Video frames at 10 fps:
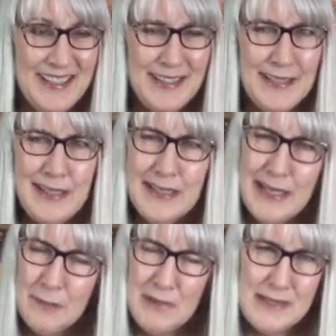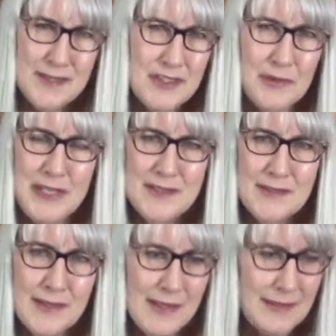And he gave me this strange
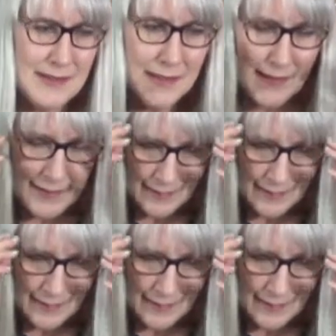look. It's like,